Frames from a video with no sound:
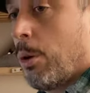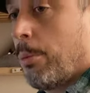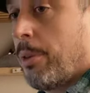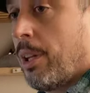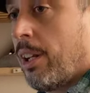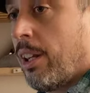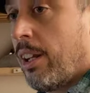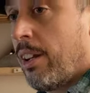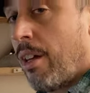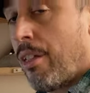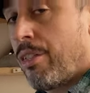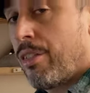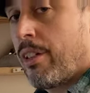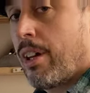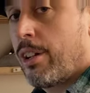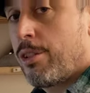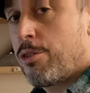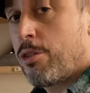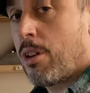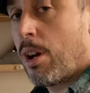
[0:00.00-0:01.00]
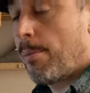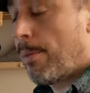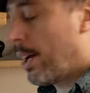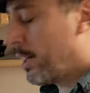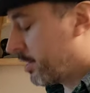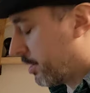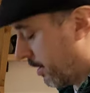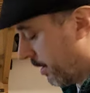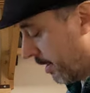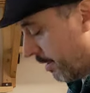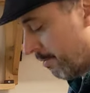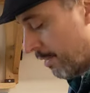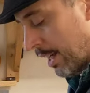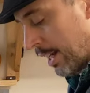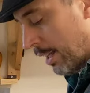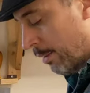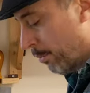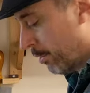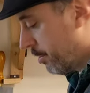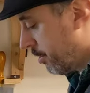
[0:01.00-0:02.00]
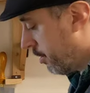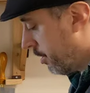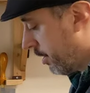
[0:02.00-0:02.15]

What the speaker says: woman in a third trimester. It was